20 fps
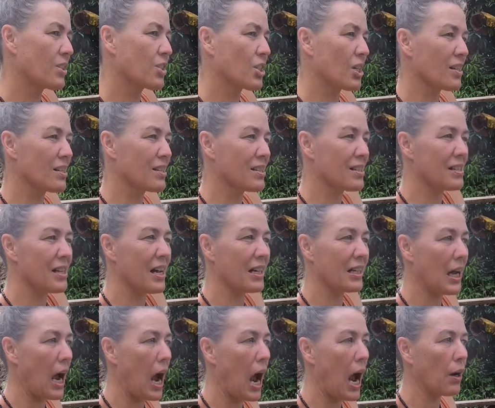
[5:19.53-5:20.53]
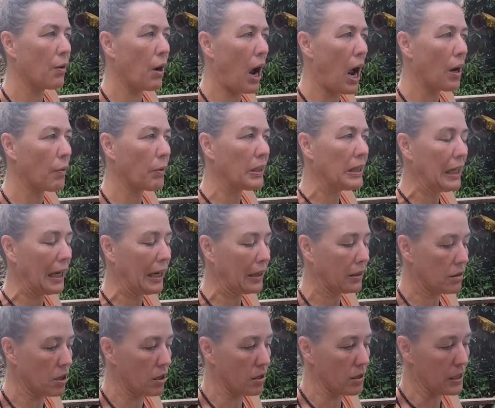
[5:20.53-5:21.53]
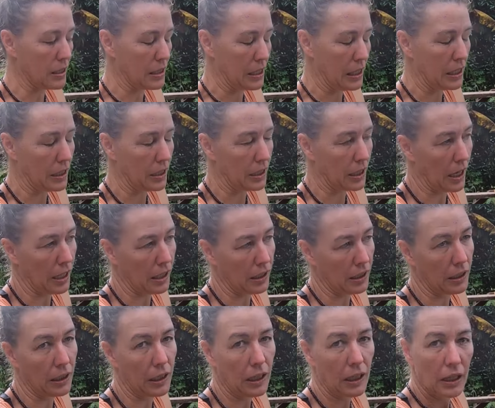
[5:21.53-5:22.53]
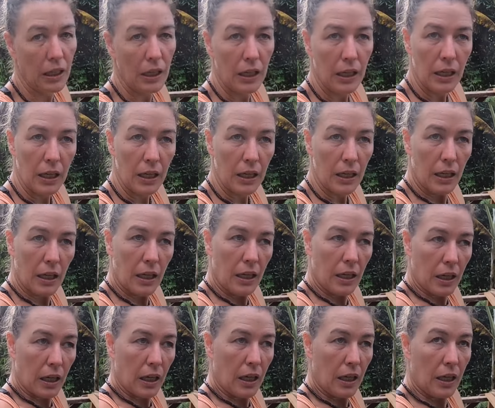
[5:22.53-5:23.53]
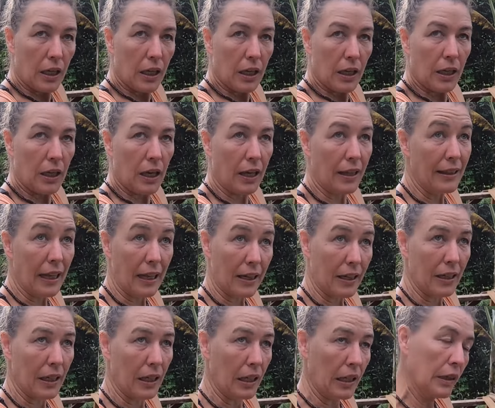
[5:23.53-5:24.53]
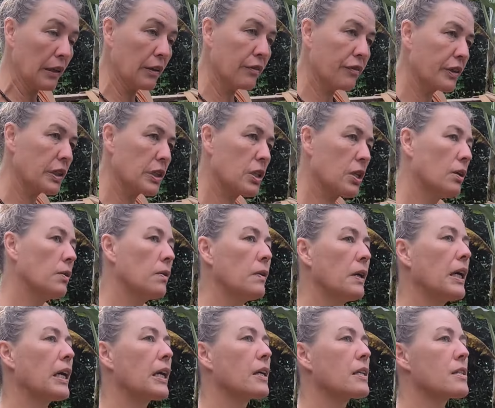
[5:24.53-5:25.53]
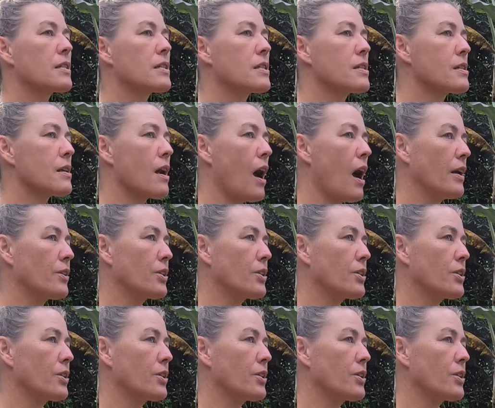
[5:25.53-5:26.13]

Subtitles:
It's just like I would like to sit and let it heal for 2 weeks.